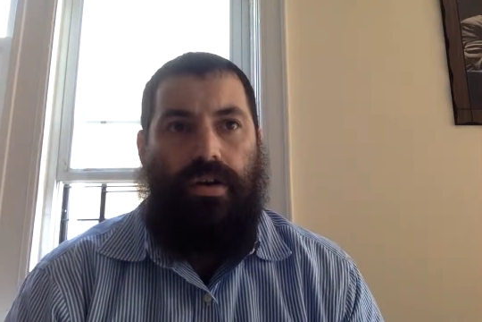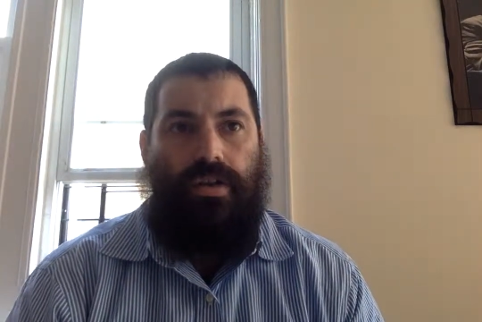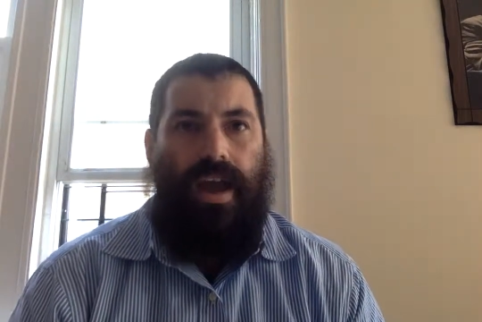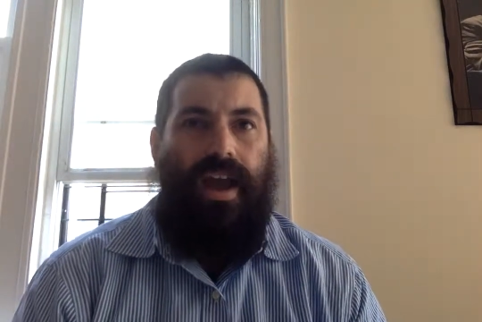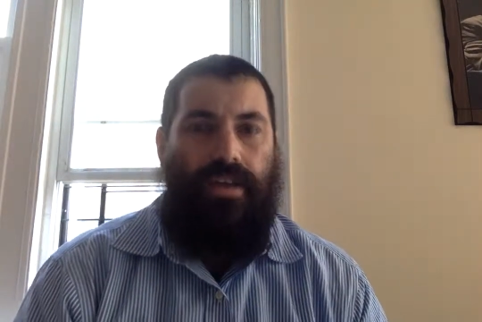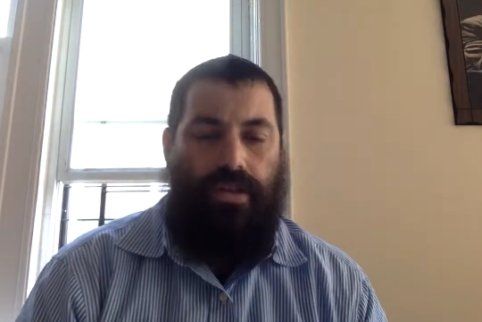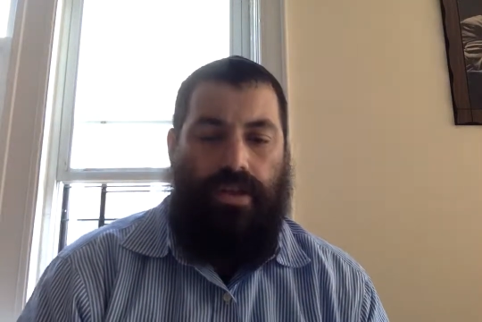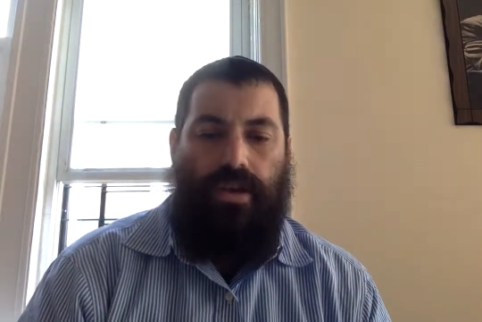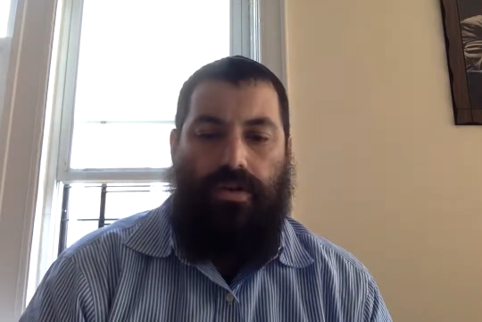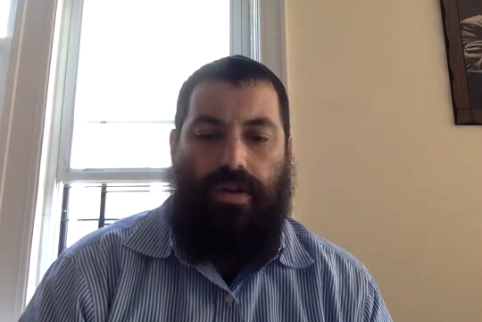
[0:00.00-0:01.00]
the answers
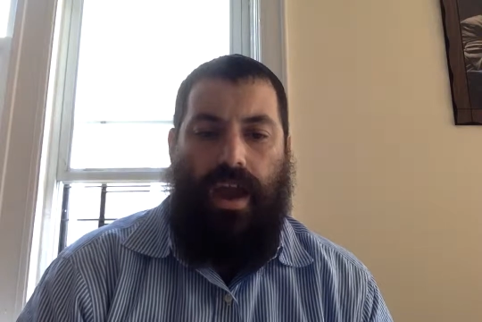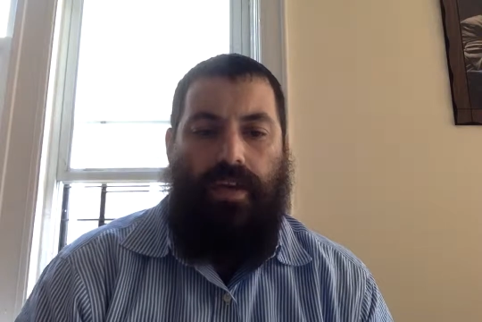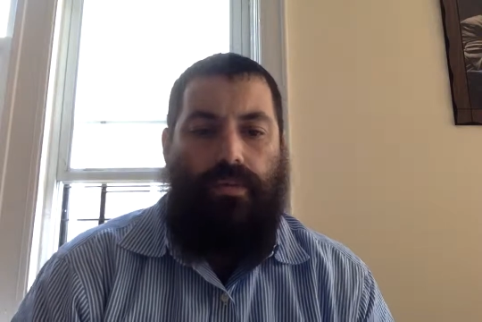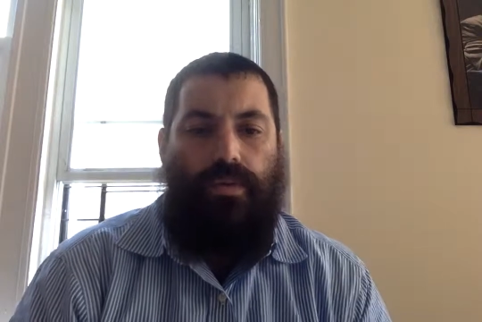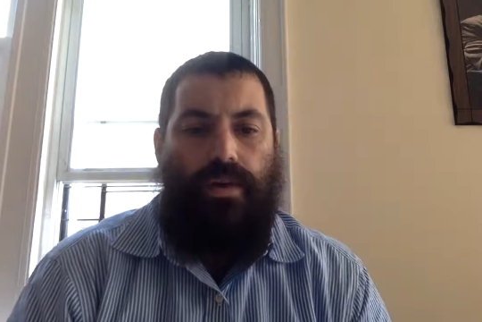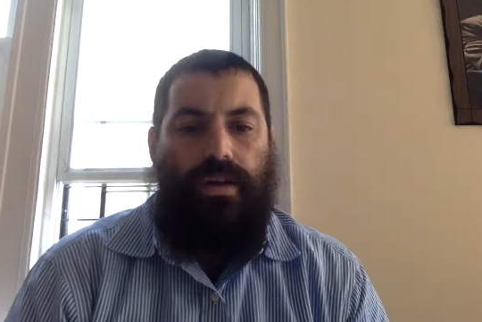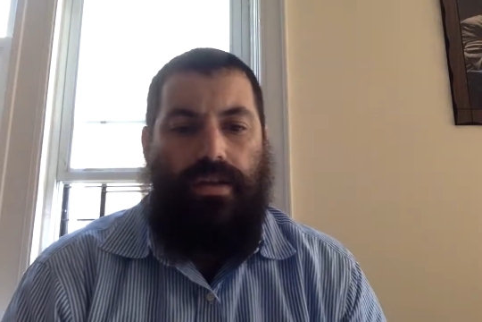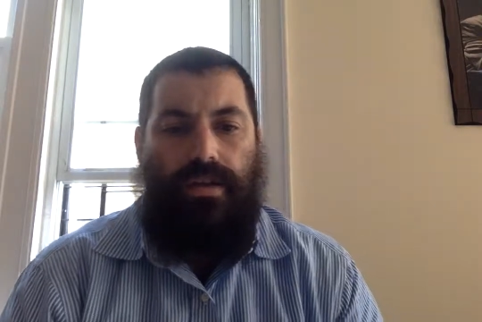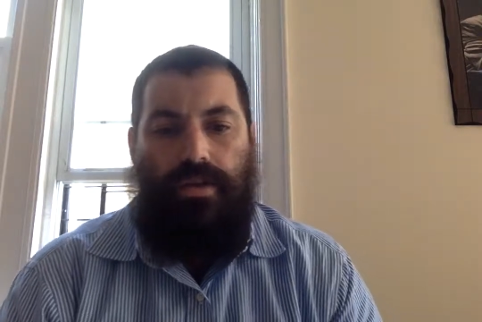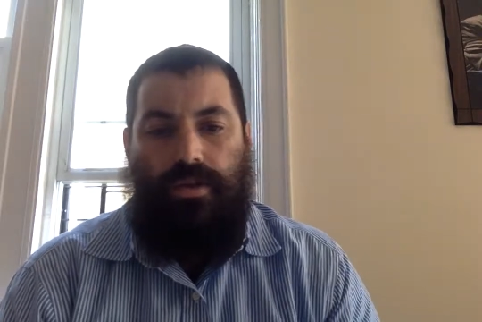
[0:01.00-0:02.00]
that you gave, we would
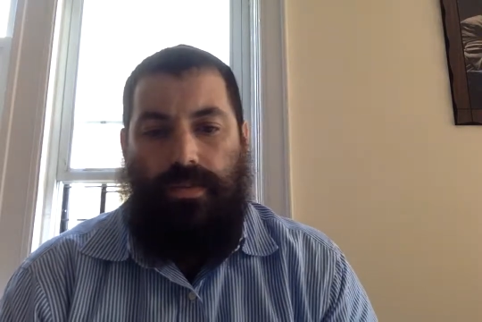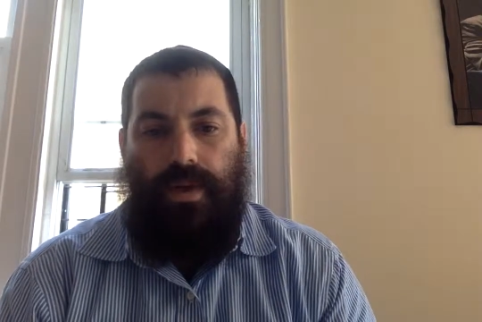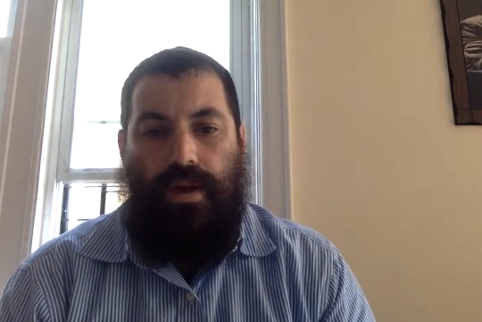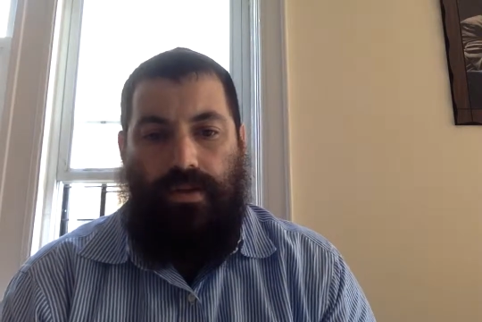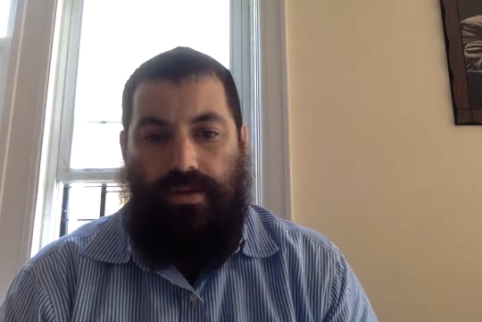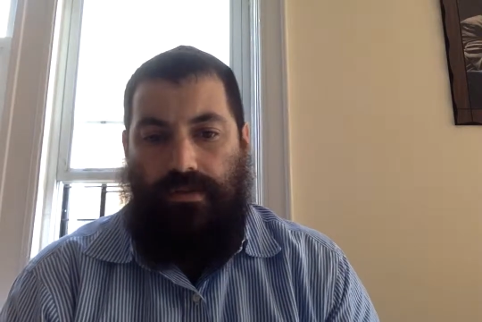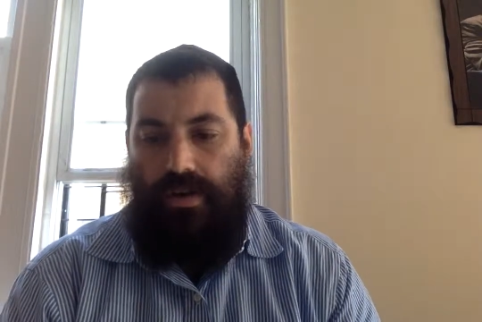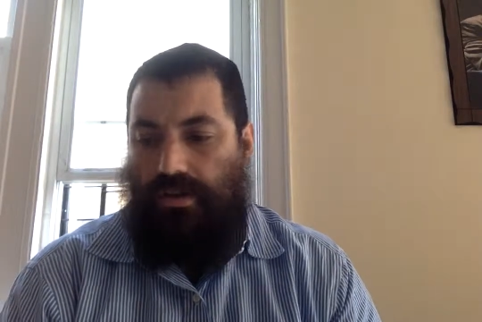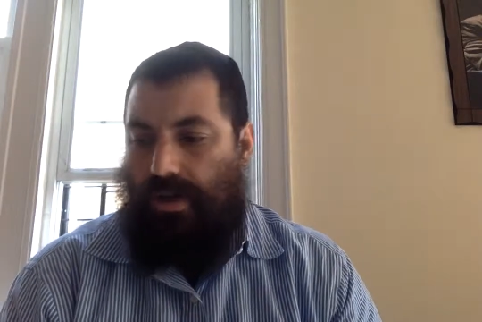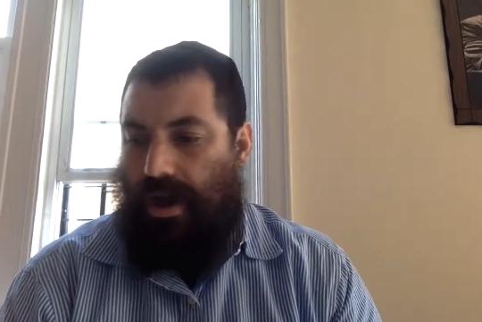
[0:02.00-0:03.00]
consider it to be on a
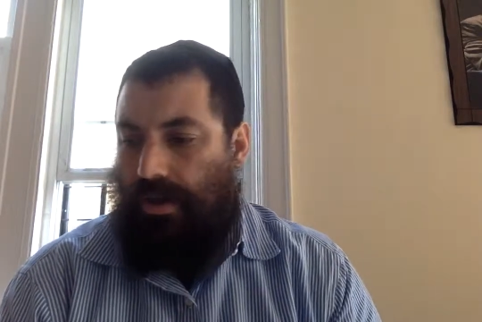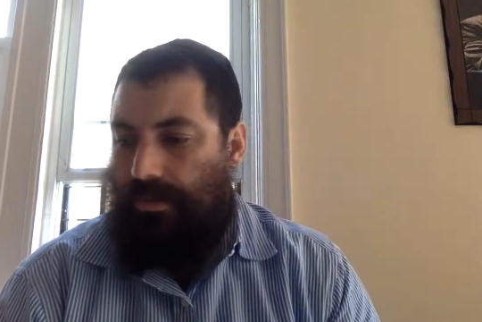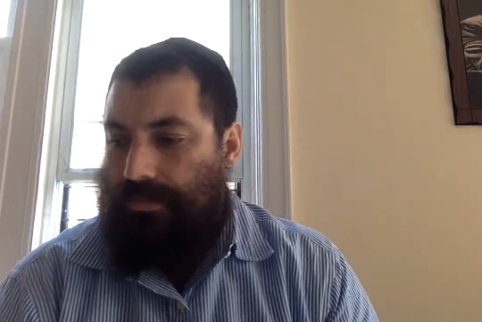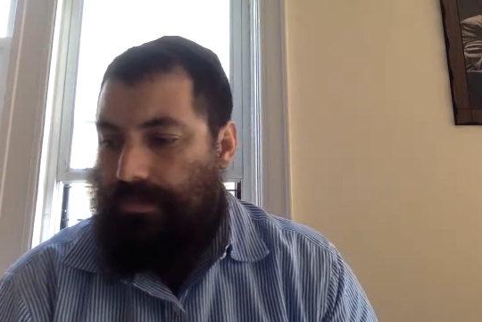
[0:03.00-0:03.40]
severe scale.